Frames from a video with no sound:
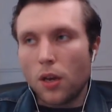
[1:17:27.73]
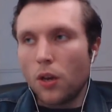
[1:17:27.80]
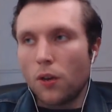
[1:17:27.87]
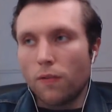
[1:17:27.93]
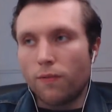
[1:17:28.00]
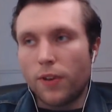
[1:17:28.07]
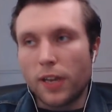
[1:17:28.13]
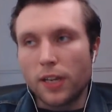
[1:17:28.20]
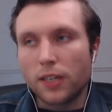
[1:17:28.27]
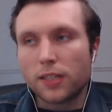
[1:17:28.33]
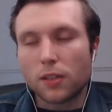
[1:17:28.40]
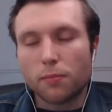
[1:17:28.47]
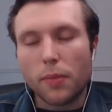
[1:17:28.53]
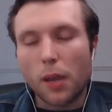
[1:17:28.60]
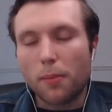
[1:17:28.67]

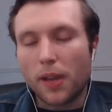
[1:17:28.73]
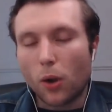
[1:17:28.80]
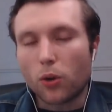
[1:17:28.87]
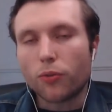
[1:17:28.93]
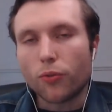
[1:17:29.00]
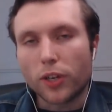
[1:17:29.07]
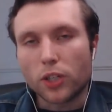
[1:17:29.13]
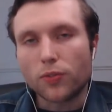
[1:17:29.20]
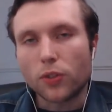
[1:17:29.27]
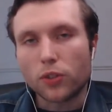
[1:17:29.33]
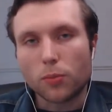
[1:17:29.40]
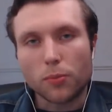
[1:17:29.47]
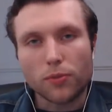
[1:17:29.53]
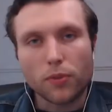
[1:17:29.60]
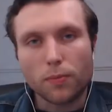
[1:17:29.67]
Veganism may be out of reach for
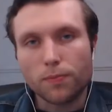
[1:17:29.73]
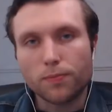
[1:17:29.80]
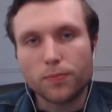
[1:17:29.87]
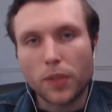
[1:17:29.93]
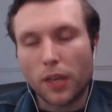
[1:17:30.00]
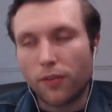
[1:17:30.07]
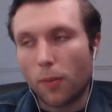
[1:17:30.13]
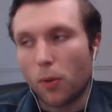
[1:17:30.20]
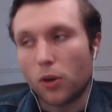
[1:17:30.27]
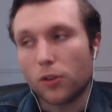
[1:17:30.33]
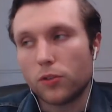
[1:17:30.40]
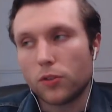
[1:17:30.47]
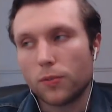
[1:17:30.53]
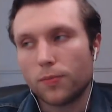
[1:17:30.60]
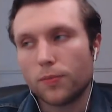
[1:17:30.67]
some of them, if I'm
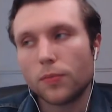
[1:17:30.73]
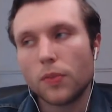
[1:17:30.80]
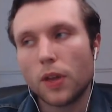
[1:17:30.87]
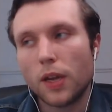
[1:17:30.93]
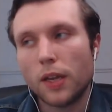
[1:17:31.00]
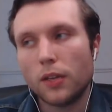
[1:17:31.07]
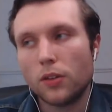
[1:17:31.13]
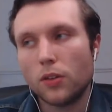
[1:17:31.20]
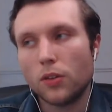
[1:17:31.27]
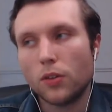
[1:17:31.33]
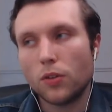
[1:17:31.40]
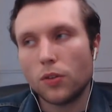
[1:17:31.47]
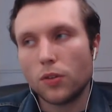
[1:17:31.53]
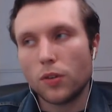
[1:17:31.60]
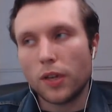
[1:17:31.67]
honest. It
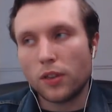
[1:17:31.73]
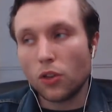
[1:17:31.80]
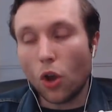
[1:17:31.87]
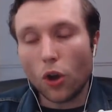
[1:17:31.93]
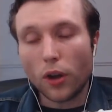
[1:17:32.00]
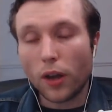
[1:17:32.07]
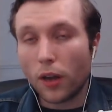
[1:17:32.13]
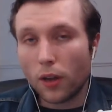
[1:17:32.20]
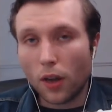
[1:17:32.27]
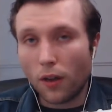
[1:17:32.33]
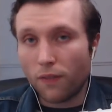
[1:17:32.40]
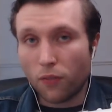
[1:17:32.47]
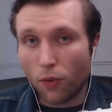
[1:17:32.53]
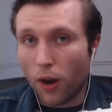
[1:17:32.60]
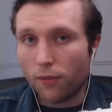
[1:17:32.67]
not
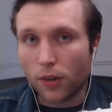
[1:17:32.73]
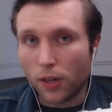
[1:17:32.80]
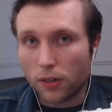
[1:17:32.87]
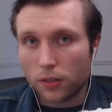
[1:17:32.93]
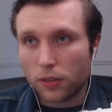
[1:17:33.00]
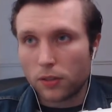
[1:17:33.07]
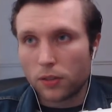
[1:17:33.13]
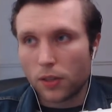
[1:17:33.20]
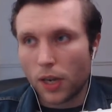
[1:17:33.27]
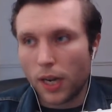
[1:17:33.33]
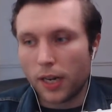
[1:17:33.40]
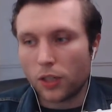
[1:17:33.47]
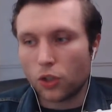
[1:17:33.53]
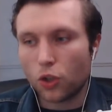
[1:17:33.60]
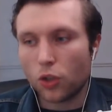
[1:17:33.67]
forever, and
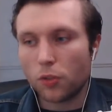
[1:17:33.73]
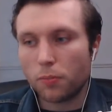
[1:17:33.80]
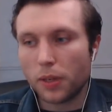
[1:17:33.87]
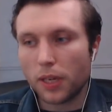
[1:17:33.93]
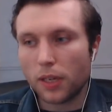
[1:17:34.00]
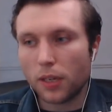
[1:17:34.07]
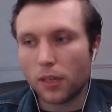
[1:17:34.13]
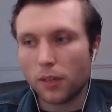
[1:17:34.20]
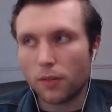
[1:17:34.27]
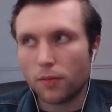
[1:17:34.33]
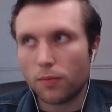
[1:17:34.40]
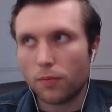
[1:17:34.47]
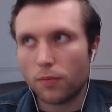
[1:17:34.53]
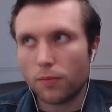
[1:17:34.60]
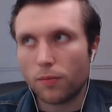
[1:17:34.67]
it shouldn't be
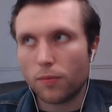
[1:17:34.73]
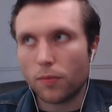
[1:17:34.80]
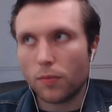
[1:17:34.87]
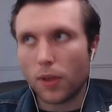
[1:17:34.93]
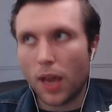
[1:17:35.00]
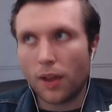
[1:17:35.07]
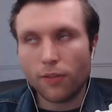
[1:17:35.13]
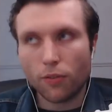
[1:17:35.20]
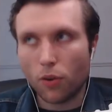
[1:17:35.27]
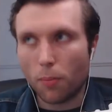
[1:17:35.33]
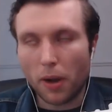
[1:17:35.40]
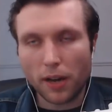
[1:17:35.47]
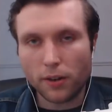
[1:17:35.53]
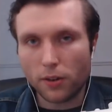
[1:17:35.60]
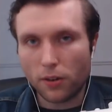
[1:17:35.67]
ever
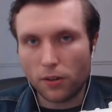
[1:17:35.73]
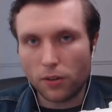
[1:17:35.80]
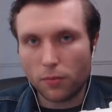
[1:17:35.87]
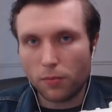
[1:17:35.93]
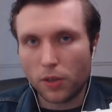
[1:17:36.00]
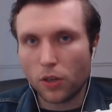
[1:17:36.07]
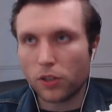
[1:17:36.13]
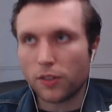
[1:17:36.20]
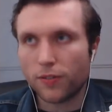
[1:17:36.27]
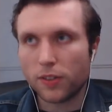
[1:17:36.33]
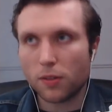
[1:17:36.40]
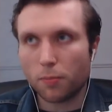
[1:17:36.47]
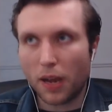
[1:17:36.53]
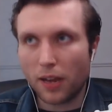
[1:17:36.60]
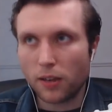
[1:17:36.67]
abandoned, because if it's
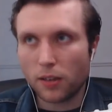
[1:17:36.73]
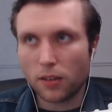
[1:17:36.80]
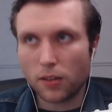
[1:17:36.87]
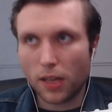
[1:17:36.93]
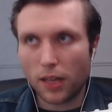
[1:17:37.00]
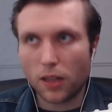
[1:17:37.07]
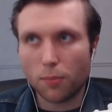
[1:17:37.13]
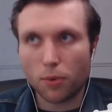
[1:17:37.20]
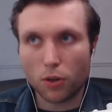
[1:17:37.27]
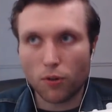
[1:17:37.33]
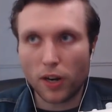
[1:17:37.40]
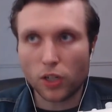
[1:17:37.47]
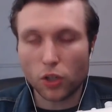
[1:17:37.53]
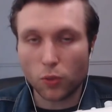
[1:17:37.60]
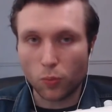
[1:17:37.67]
abandoned, then the
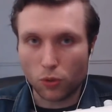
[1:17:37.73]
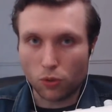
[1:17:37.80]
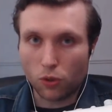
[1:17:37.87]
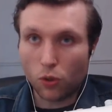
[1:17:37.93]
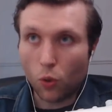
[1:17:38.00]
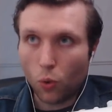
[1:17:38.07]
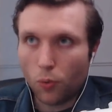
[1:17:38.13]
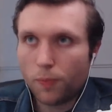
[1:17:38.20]
progression will slow.